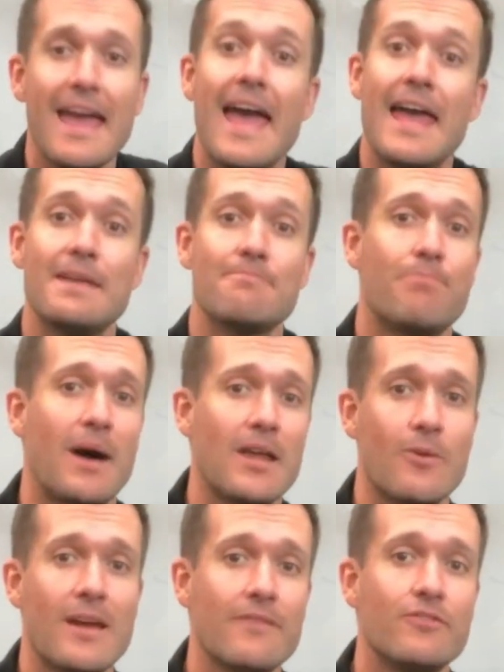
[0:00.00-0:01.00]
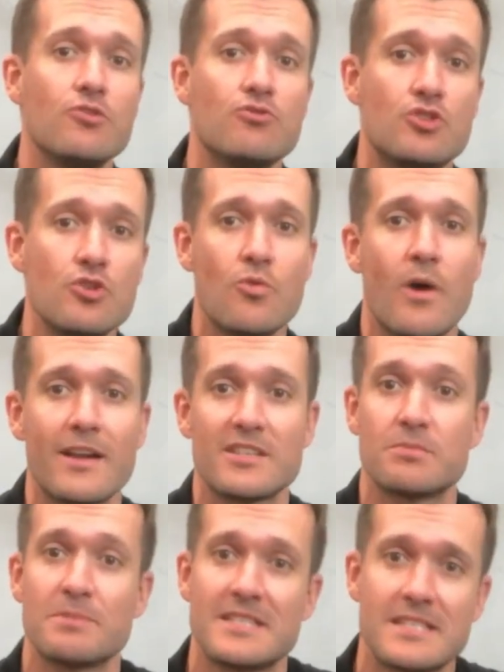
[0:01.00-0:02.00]
And by the way, if you do want a
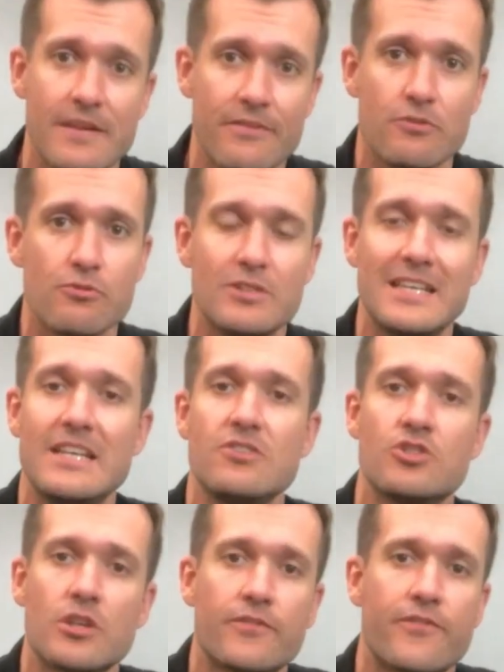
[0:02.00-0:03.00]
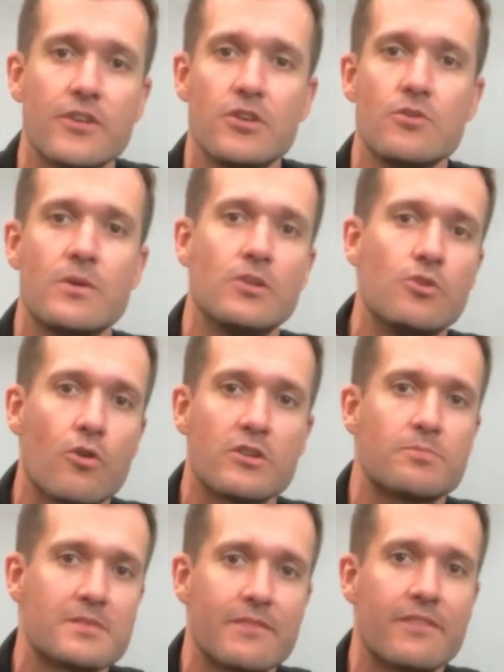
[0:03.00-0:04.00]
specific routine just for you and your
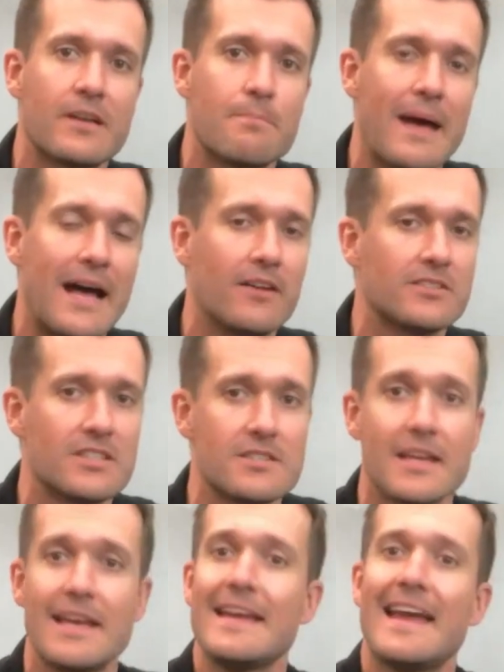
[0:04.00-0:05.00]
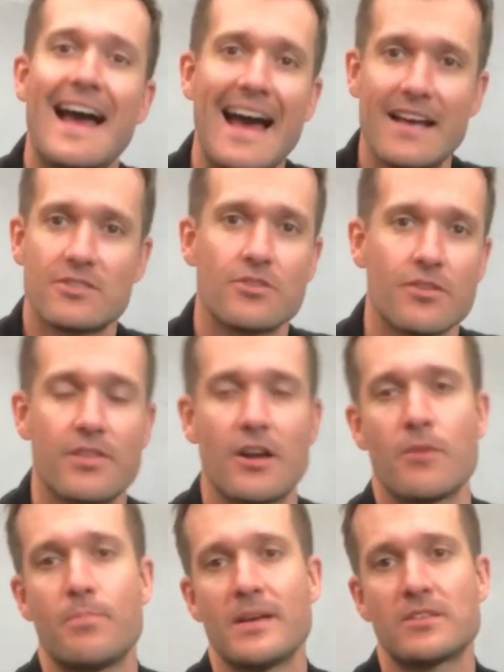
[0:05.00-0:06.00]
specific imbalances, ask your
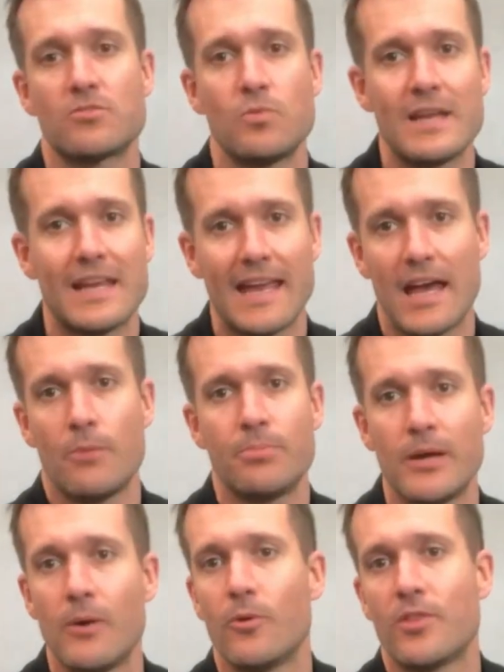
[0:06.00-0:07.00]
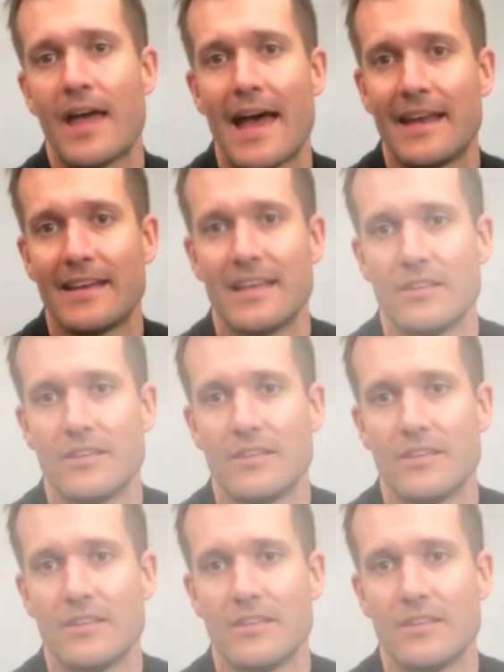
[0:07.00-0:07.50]
therapist. We can help you out with that and get